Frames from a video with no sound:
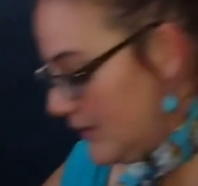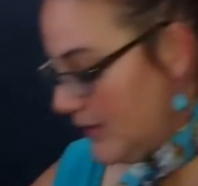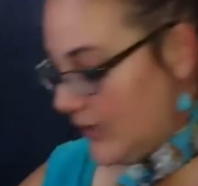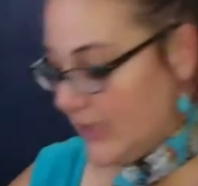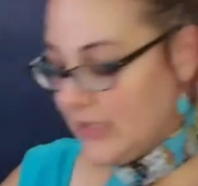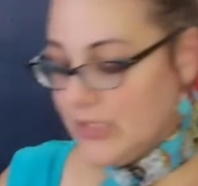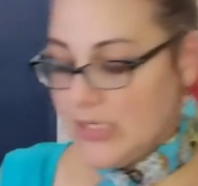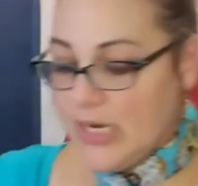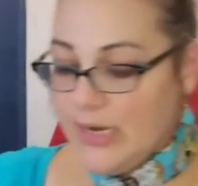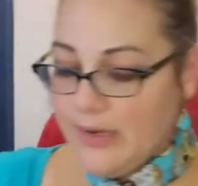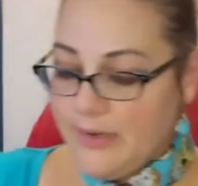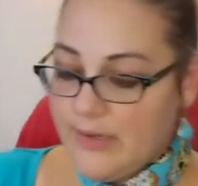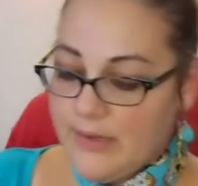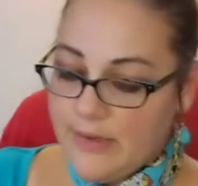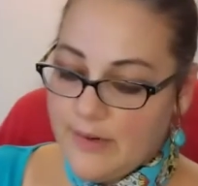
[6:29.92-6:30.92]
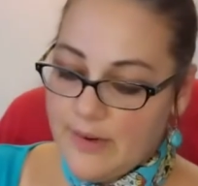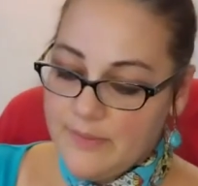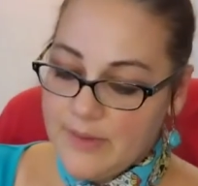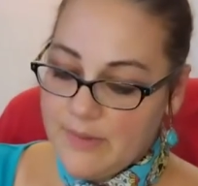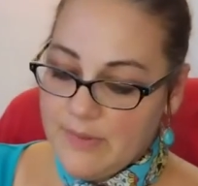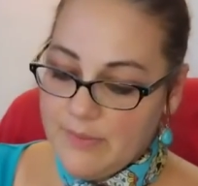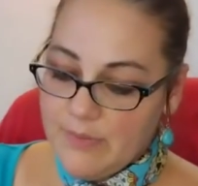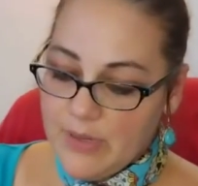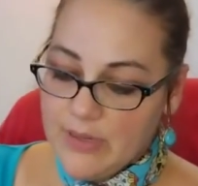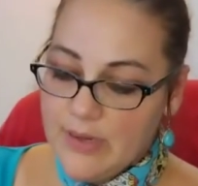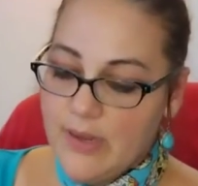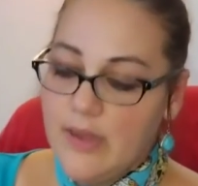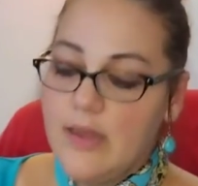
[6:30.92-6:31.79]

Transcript: and Lincoln Child and their upcoming book.